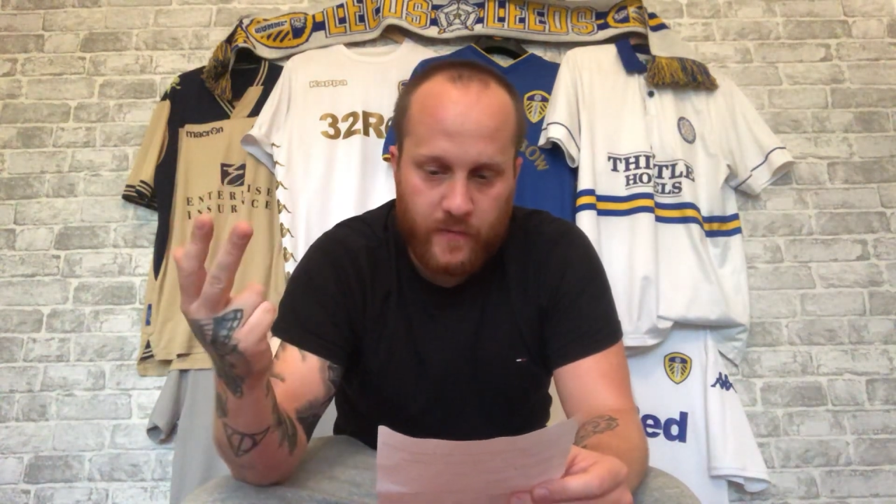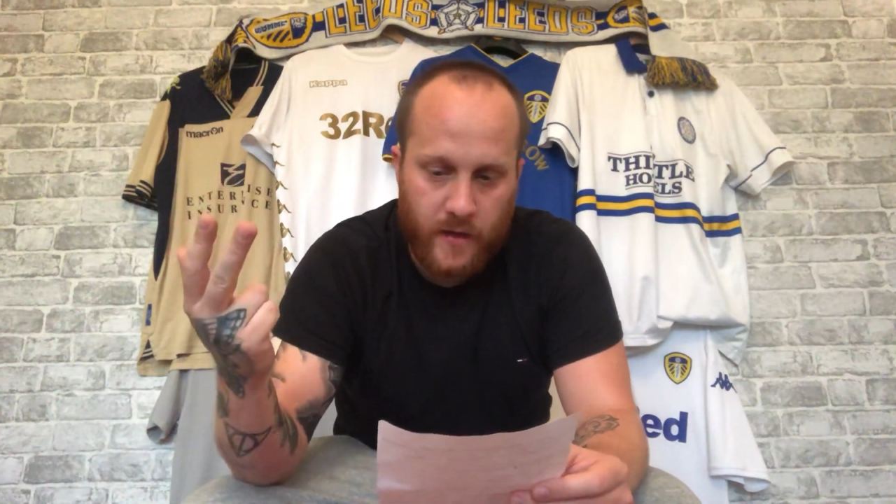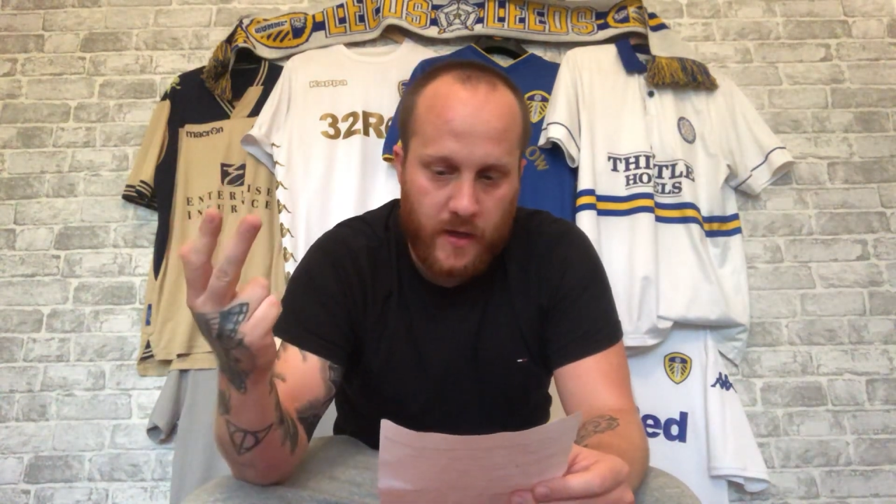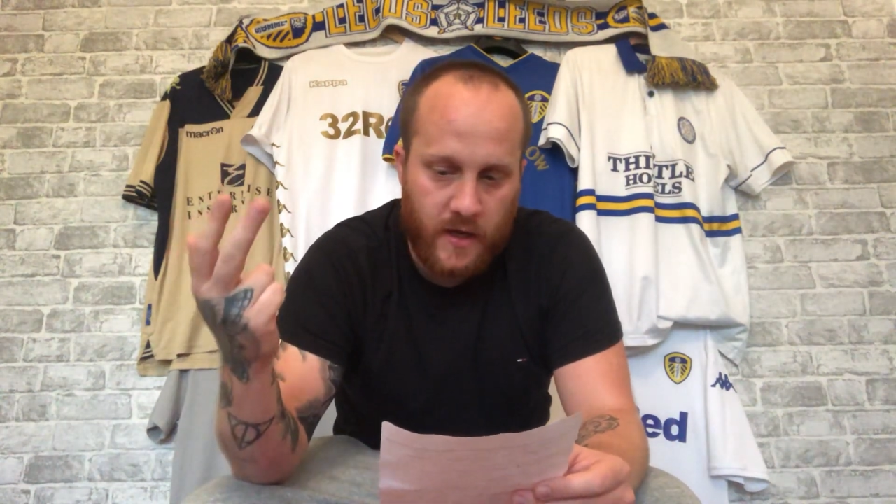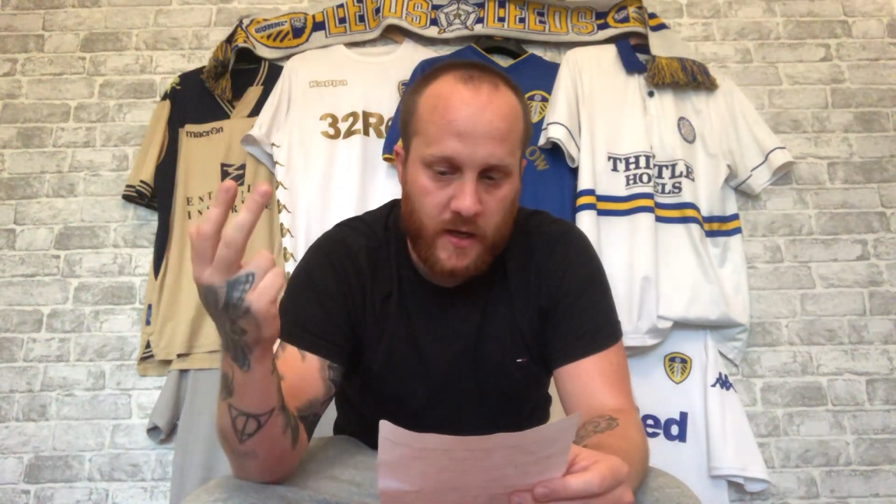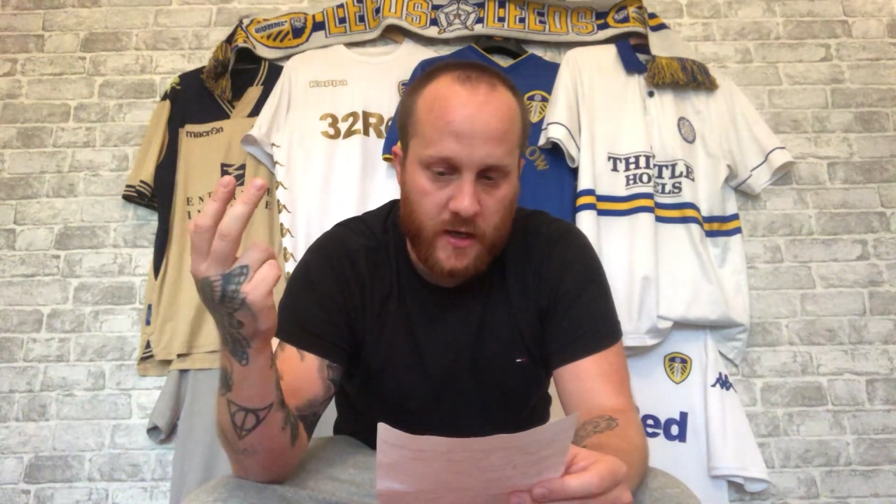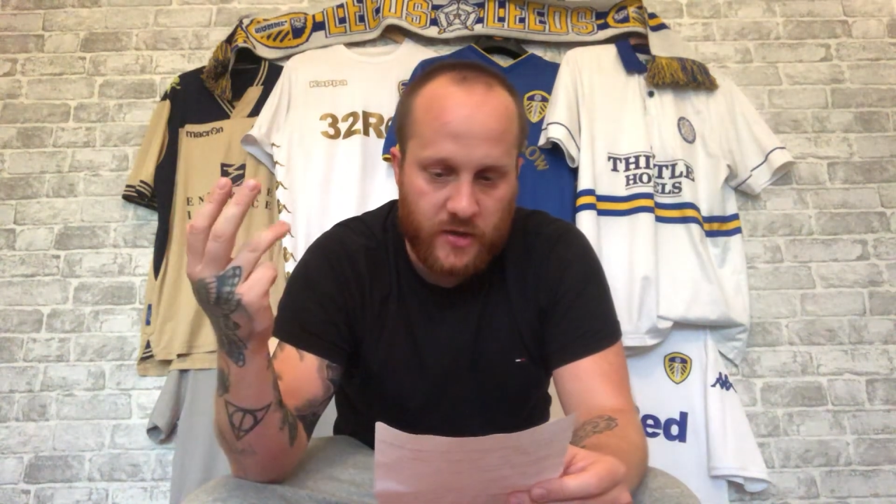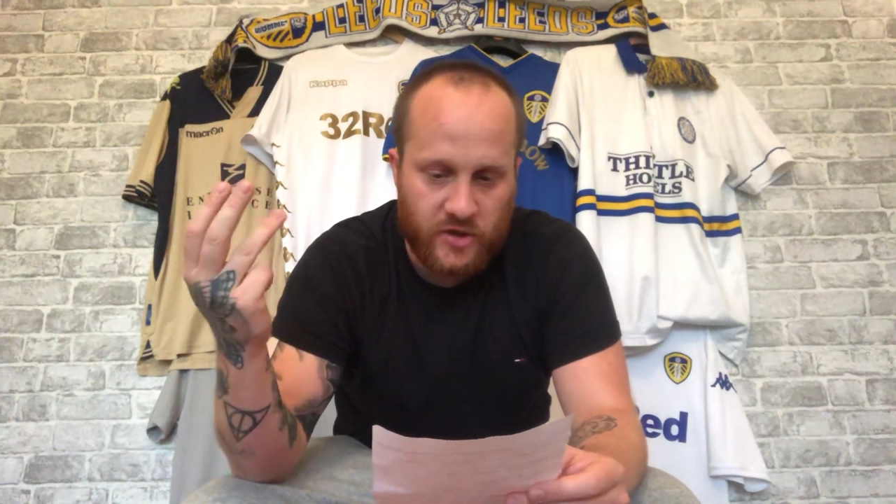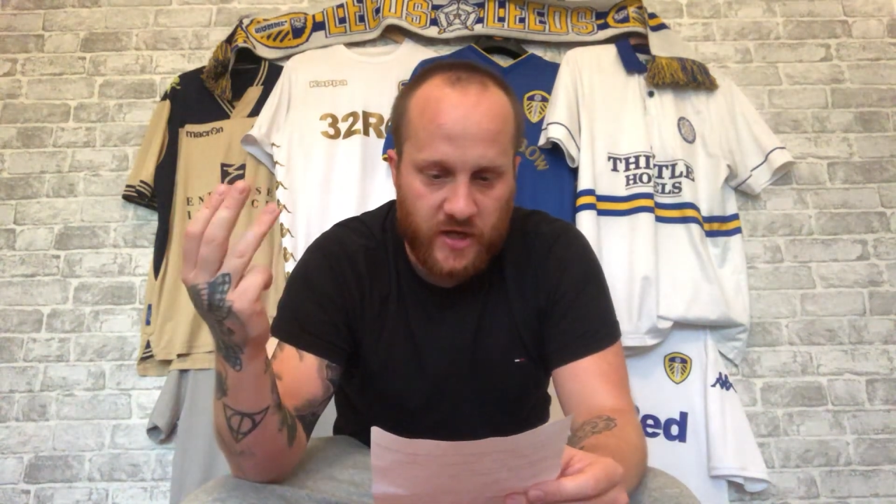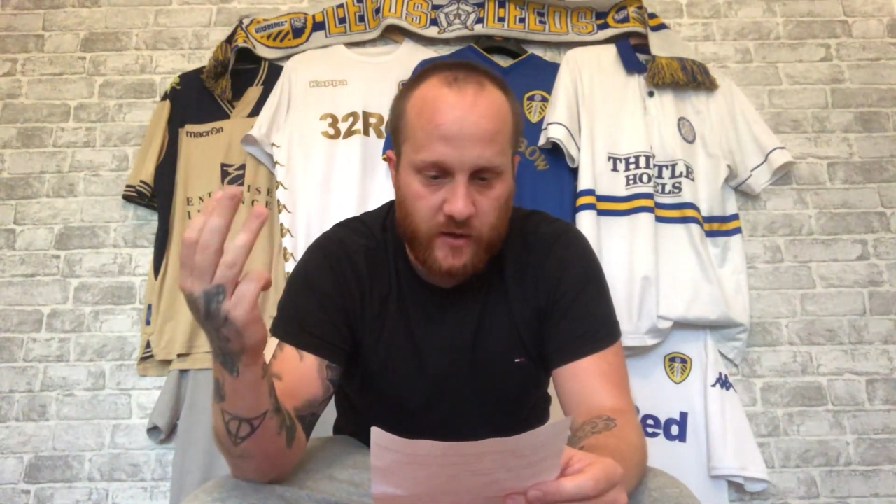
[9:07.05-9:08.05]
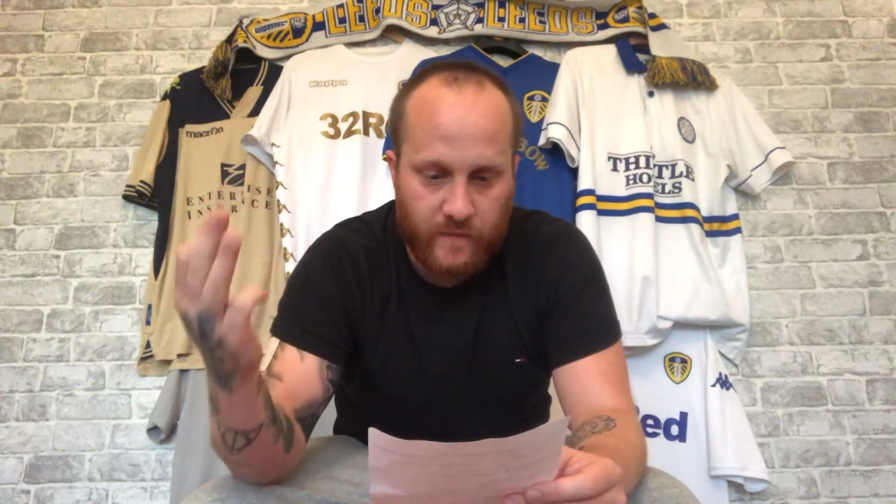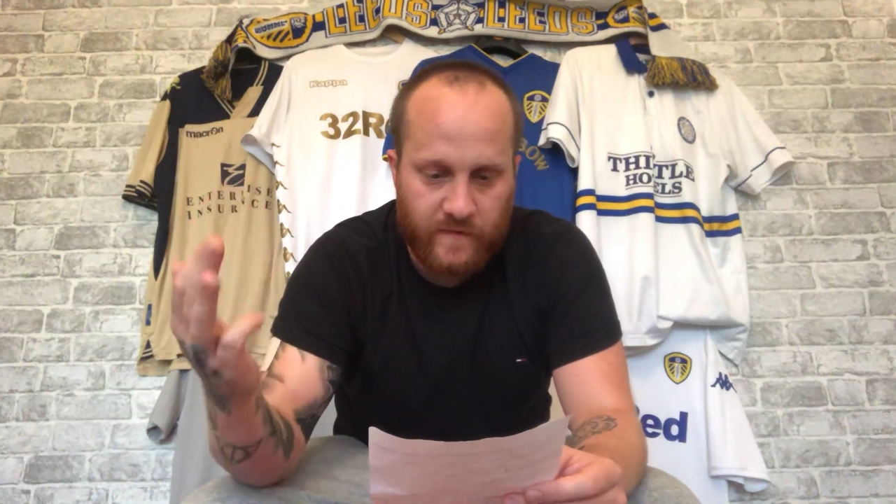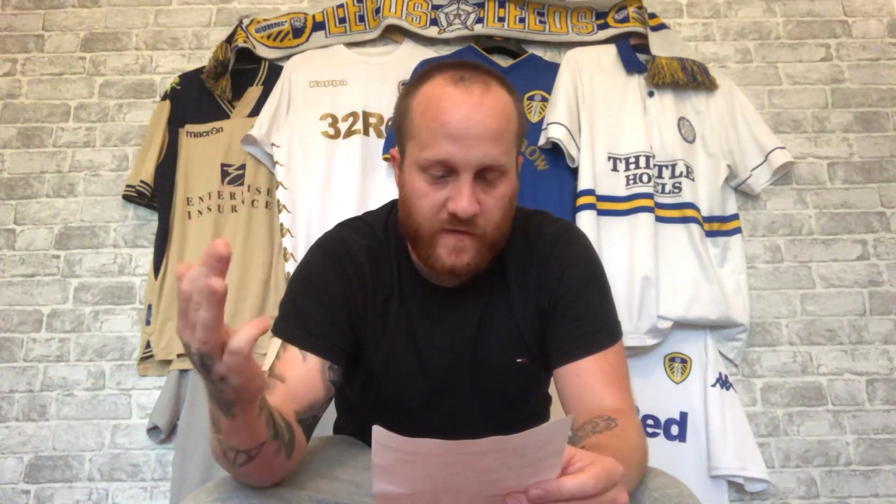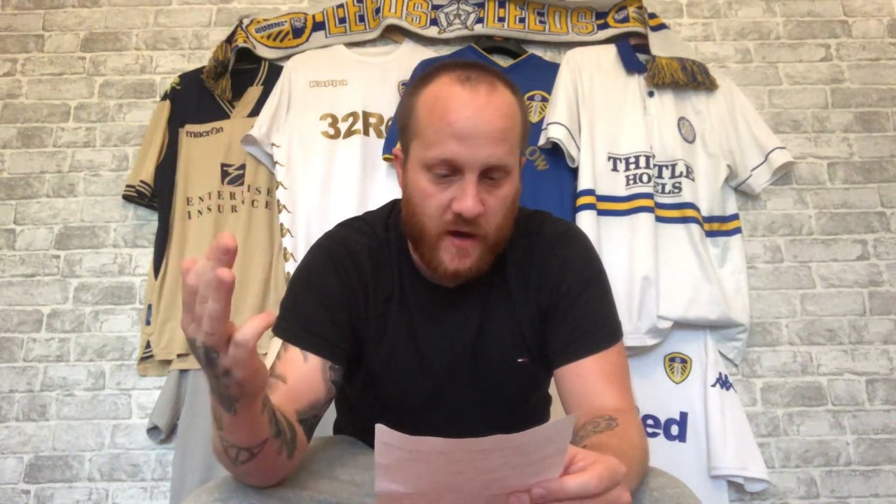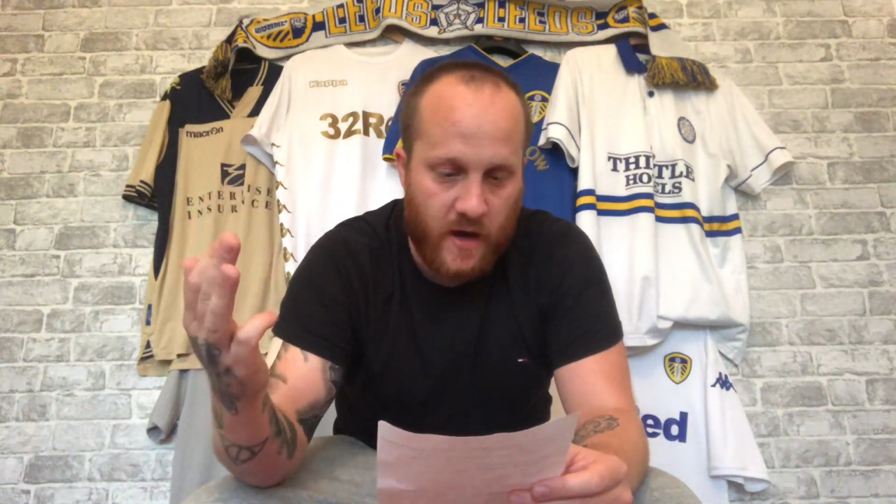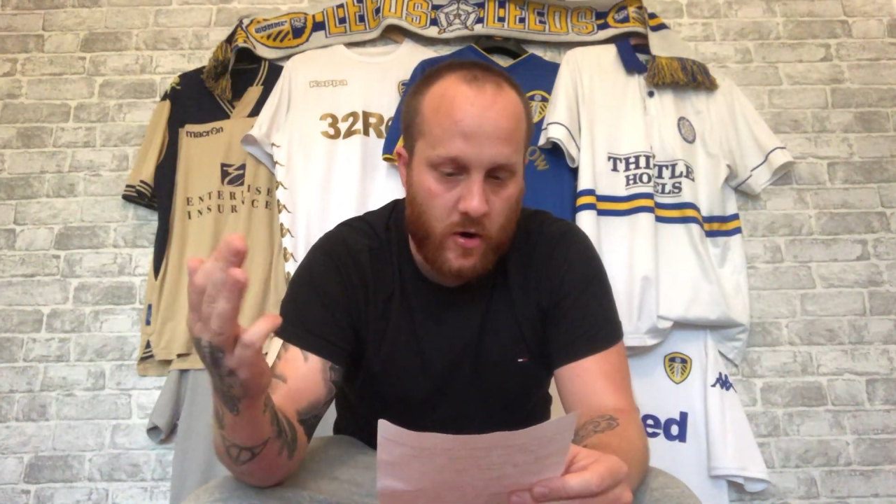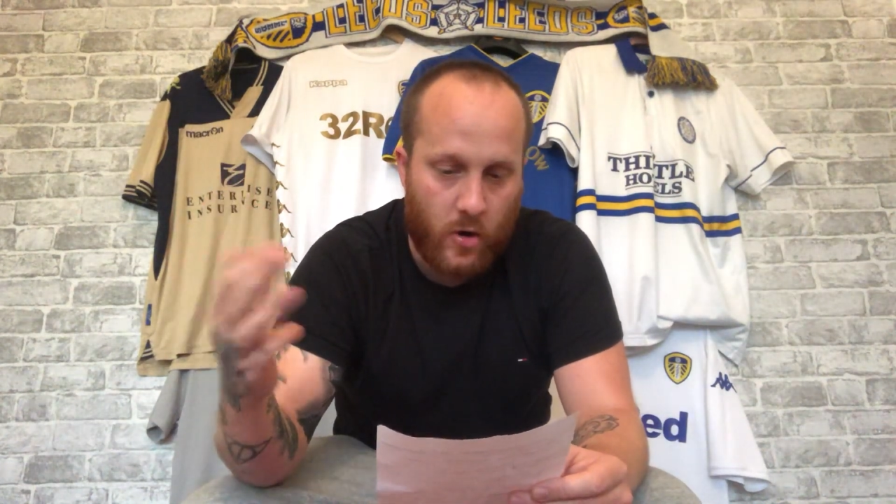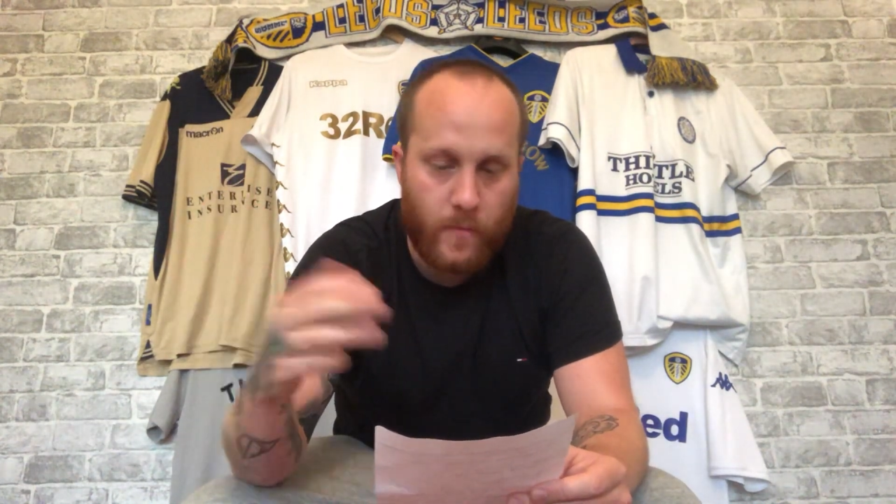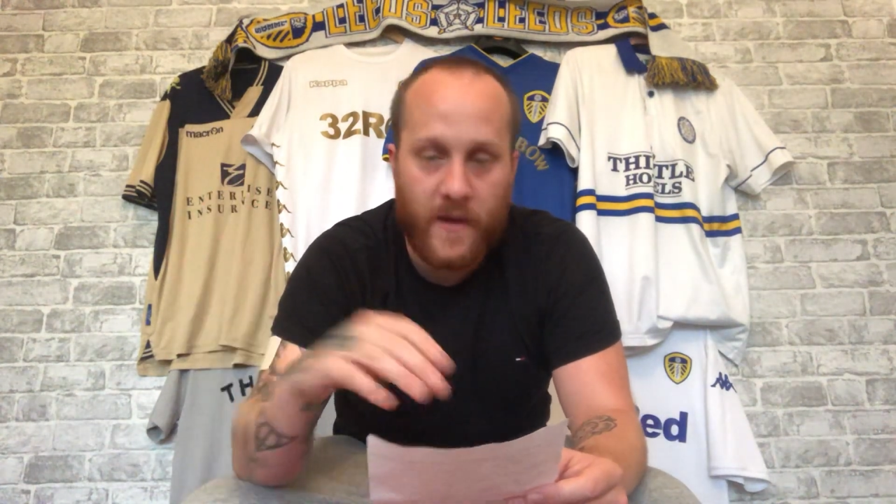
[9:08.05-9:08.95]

Bindi and Jacob Farr all